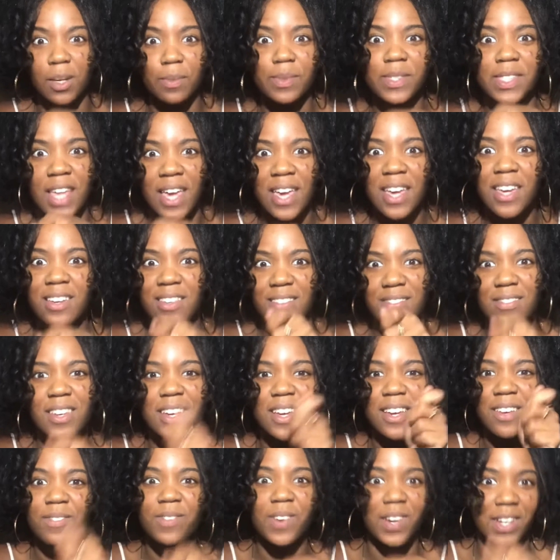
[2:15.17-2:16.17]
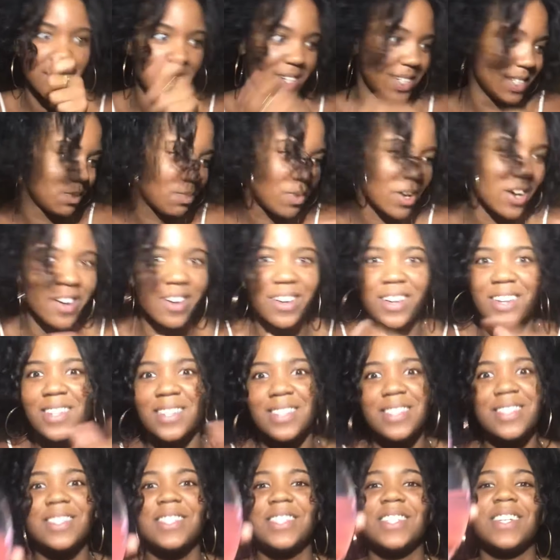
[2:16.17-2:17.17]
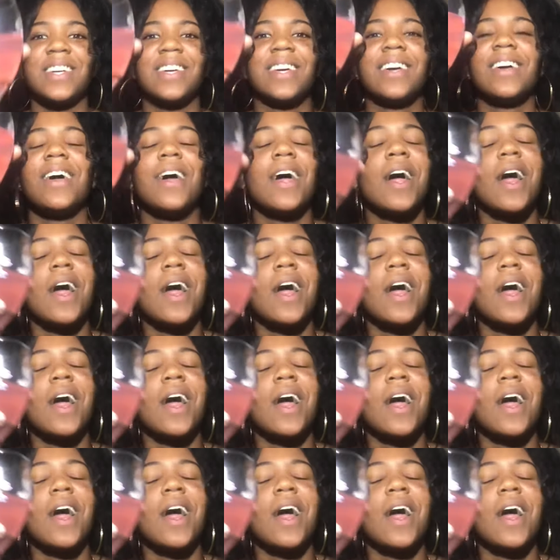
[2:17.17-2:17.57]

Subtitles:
steak, fucking asparagus and shit.